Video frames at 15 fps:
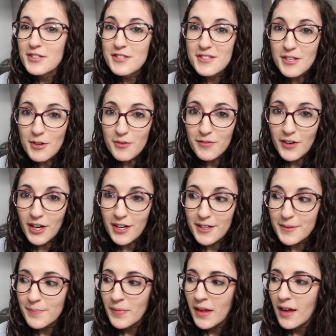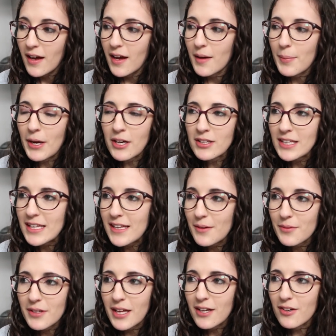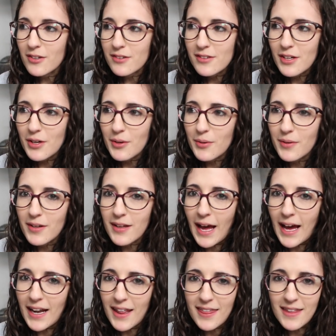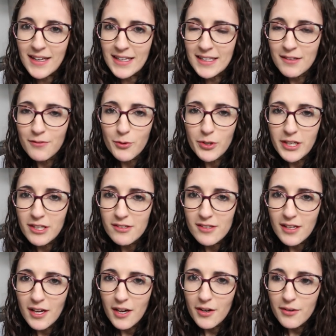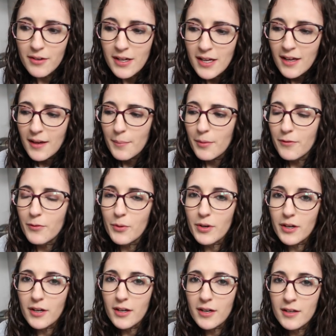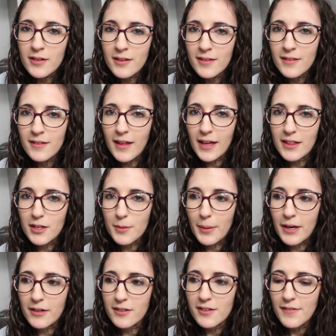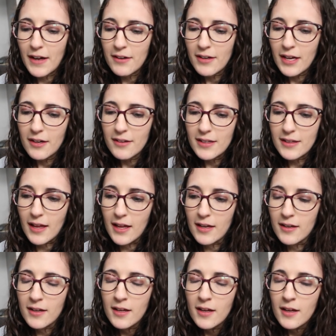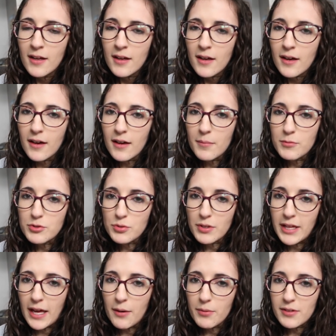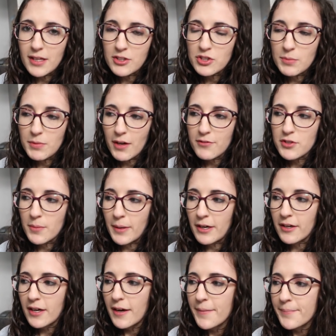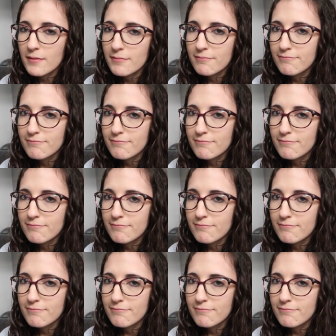so far. Apparently they were like also had a thing 4 years ago before like their parents found out, and then Juliet was like shipped off to America.